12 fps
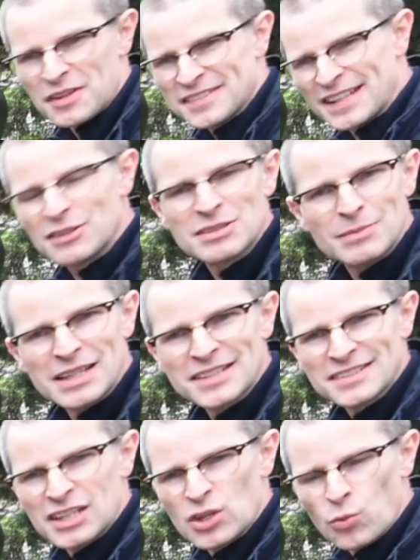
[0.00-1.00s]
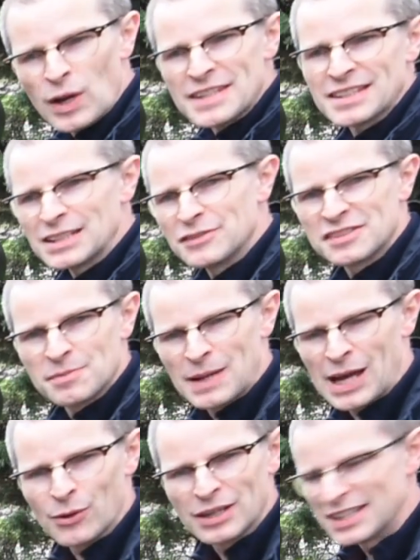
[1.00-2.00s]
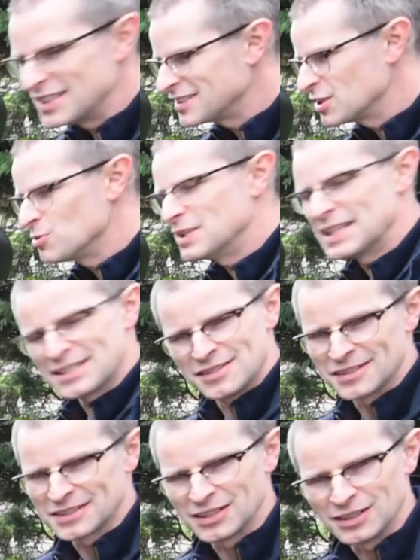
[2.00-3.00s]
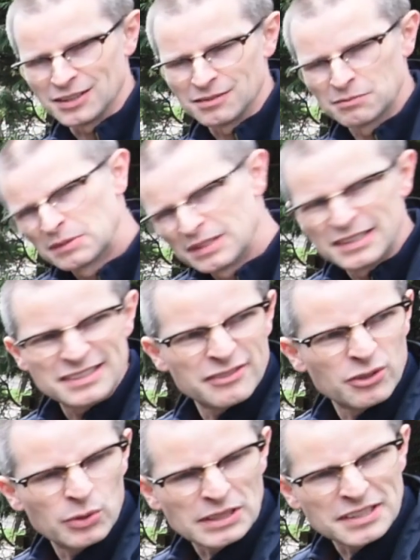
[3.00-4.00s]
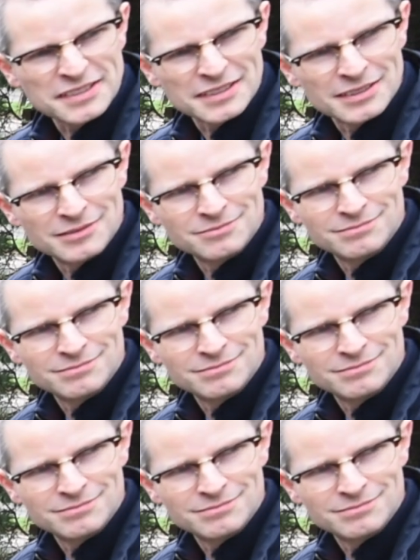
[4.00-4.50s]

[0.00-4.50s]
but the sound it makes and the way it delivers the power is unique to this car. Let's have a quick listen.